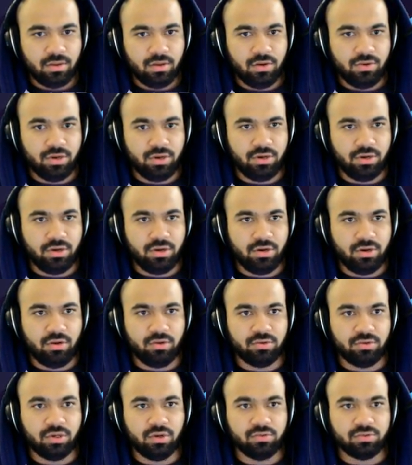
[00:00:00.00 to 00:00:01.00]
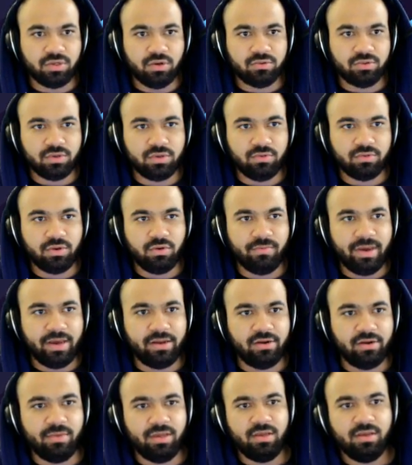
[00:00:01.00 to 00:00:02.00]
Oh, no, no, no, no. Don't, don't, don't, don't
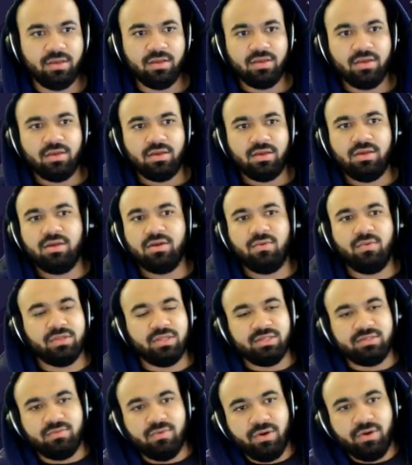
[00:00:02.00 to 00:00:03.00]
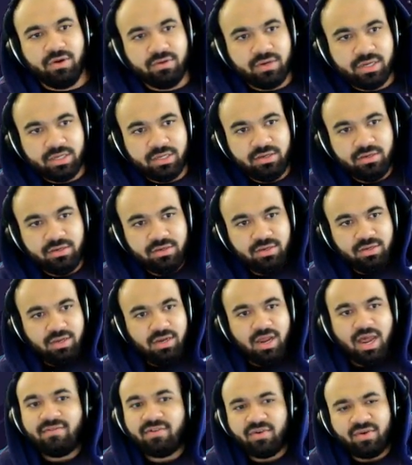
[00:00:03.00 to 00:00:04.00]
battle me. You don't want this work, nigga.
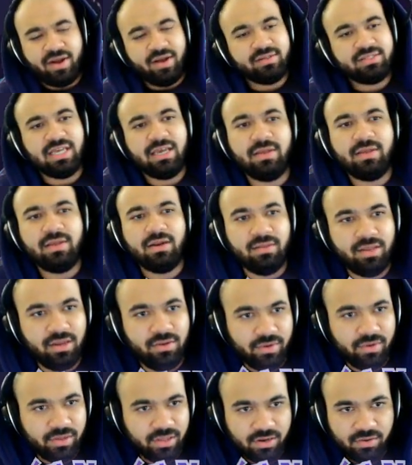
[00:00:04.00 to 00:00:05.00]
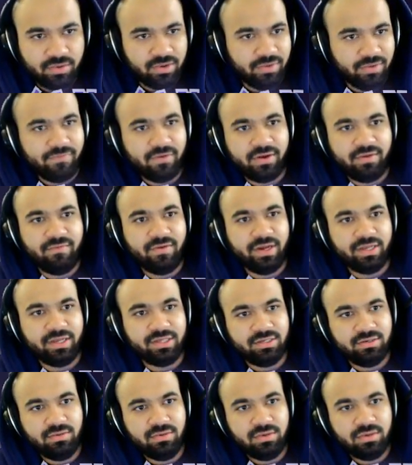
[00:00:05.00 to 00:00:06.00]
I have a ground type that I'm leading with. I don't want to fucking
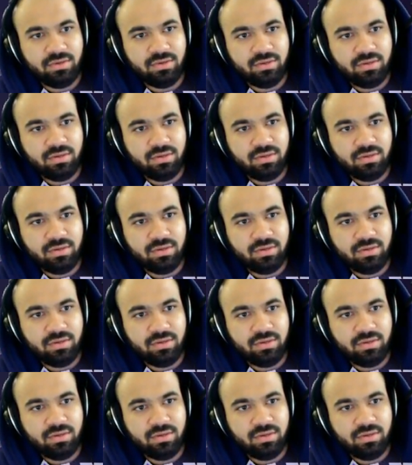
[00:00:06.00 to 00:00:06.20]
fight you.